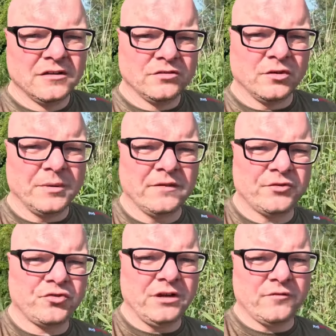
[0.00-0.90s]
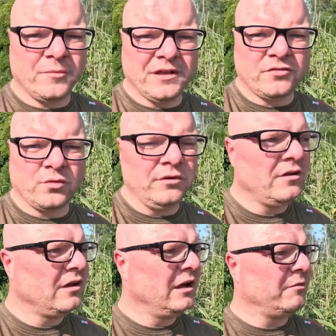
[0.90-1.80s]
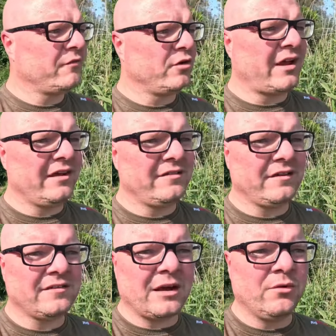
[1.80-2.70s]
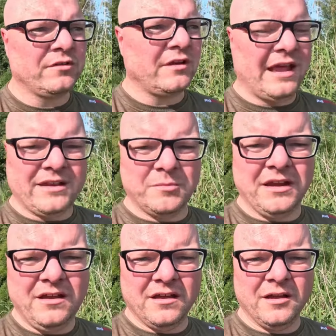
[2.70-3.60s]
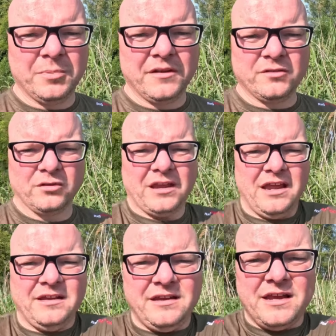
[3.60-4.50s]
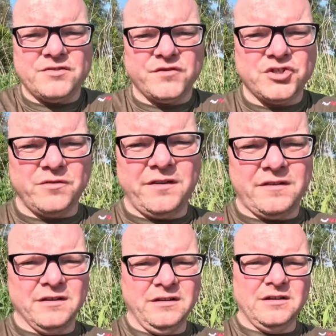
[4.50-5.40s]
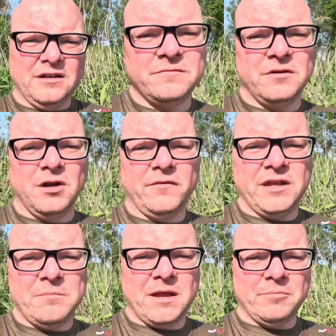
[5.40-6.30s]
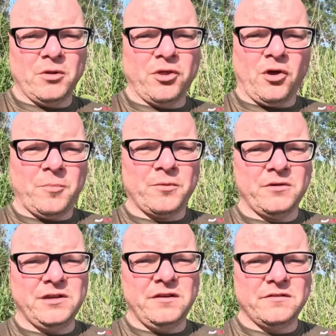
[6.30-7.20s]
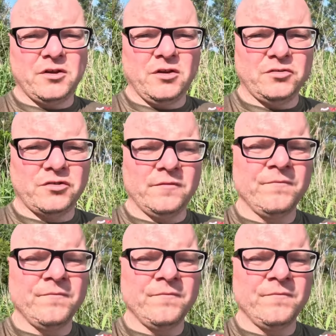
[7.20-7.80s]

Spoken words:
So a bit of a treat for me this one. I've got 96 hours ahead of me at a place called ADH Fisheries over near Maplethorpe on the east coast.